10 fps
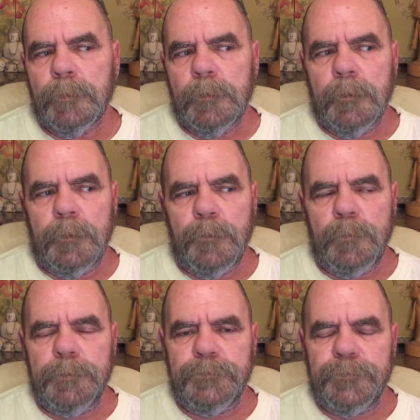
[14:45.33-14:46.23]
I
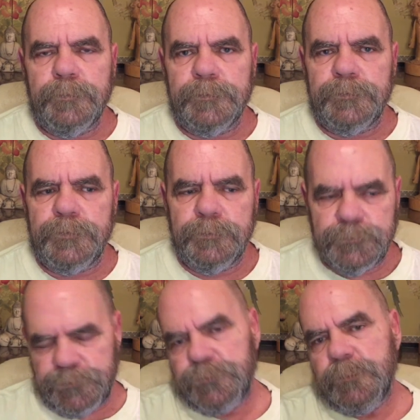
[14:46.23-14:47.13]
watched Rich do
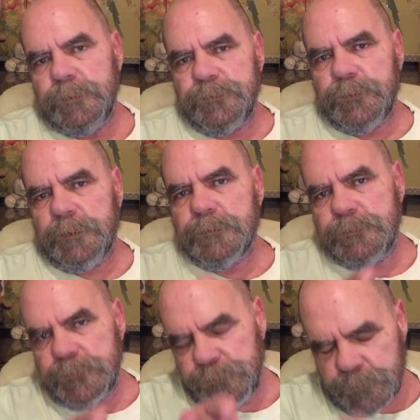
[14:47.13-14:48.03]
just what he said
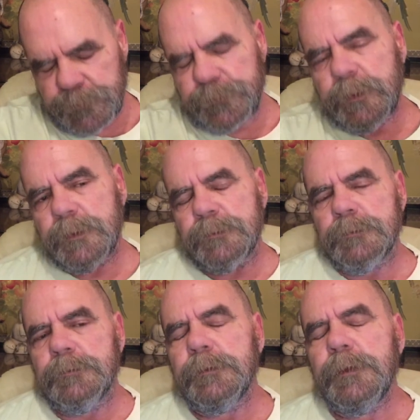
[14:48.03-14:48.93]

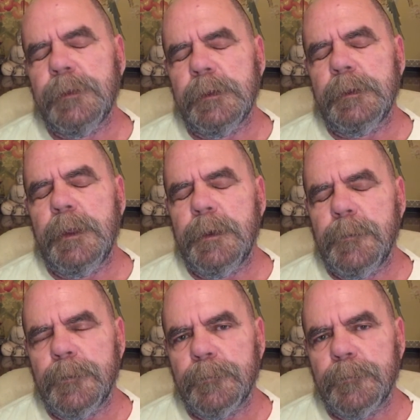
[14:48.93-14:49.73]
in that letter.